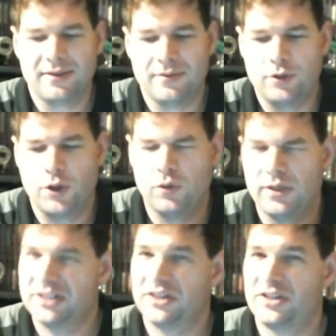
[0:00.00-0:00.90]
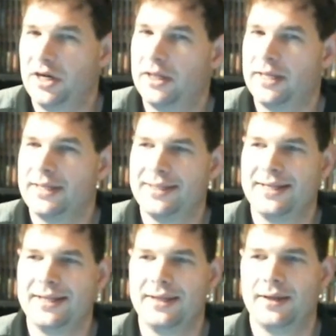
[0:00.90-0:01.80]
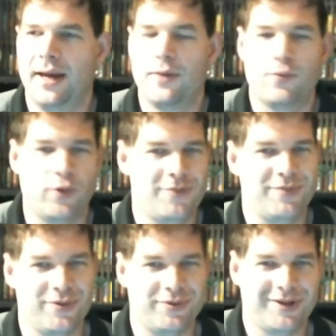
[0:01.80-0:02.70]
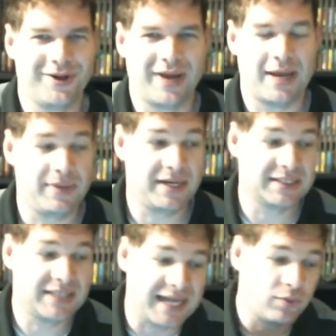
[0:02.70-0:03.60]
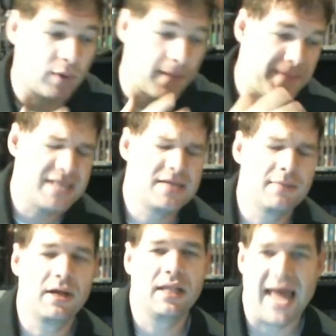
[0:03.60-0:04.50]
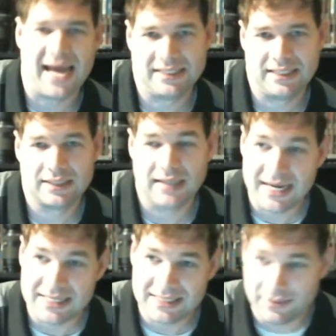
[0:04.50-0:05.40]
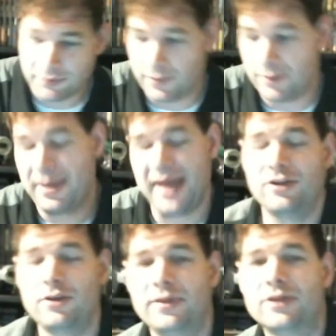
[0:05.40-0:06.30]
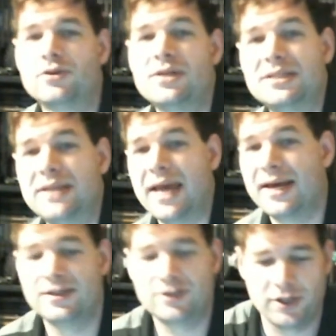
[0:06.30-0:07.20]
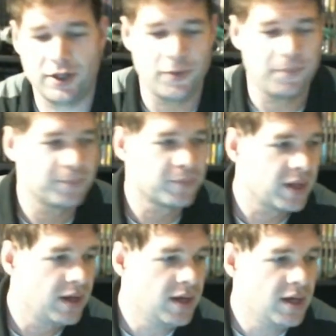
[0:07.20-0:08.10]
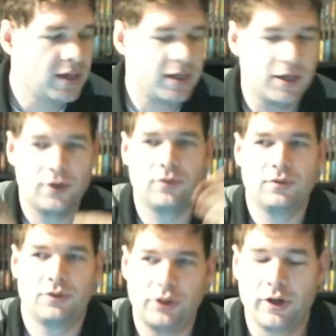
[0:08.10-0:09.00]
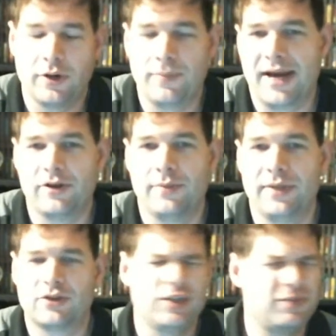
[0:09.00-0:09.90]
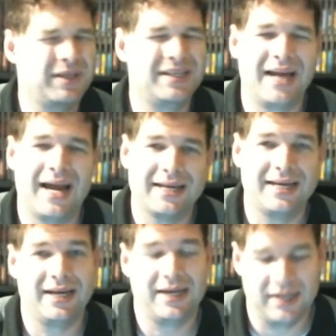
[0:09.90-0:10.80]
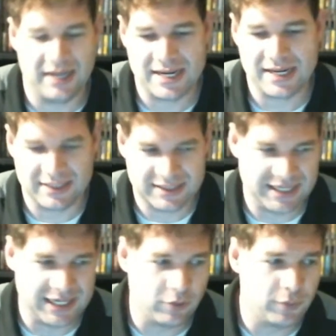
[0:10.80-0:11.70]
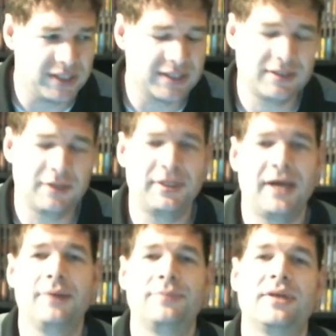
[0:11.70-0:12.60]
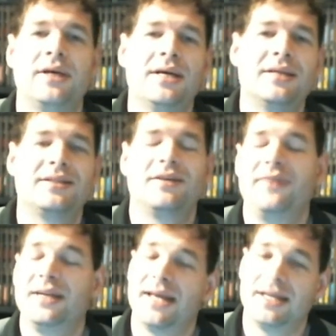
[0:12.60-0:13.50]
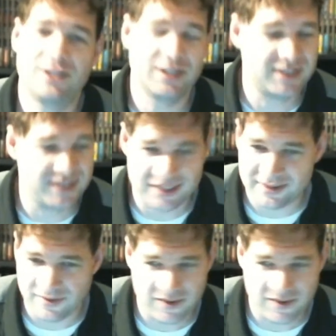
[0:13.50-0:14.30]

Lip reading: don't necessarily need a reboot, okay? Because that's what made them classics. I can see them coming back to the big screens as, showing them back on the big screens, but not getting a sequel because sometimes stuff like that just doesn't